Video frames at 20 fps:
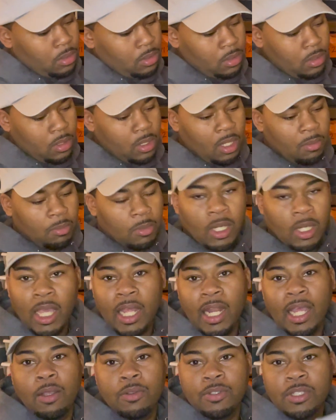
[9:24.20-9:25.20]
And I'm
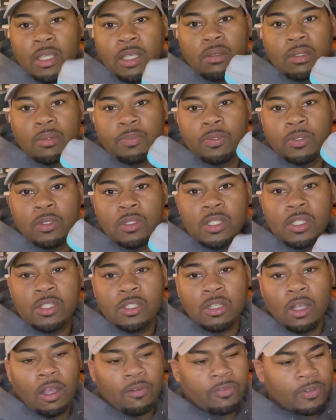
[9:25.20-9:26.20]
glad I was able to pull these
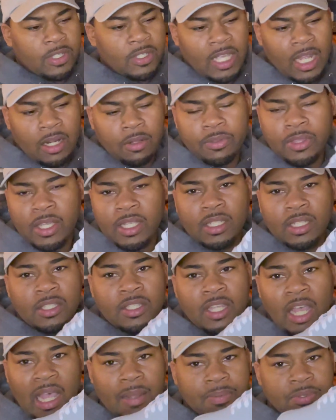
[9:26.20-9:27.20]
off, because I don't think these
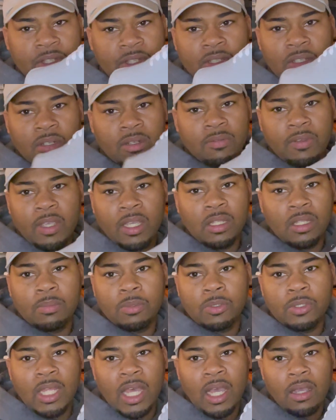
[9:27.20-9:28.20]
options are
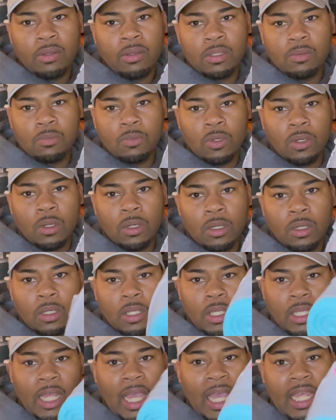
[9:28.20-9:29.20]
available now anymore.
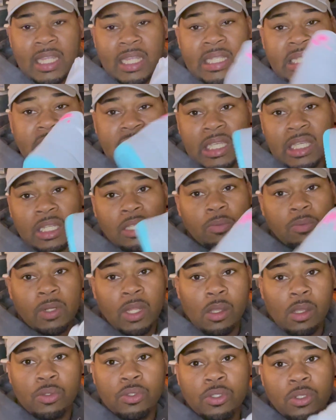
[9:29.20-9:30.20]
And I didn't see anyone
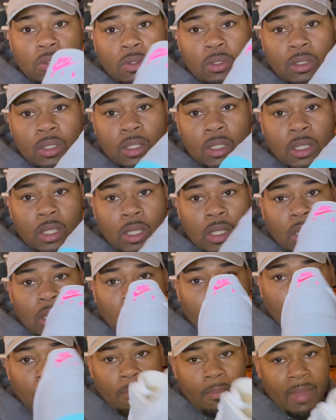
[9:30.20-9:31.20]
else do
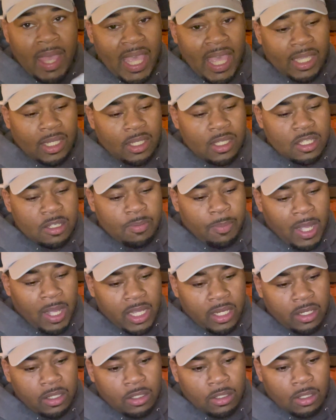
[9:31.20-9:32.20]
a mag
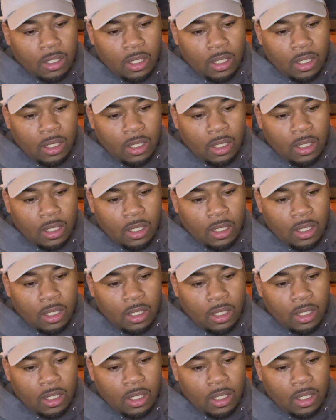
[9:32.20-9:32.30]
inspired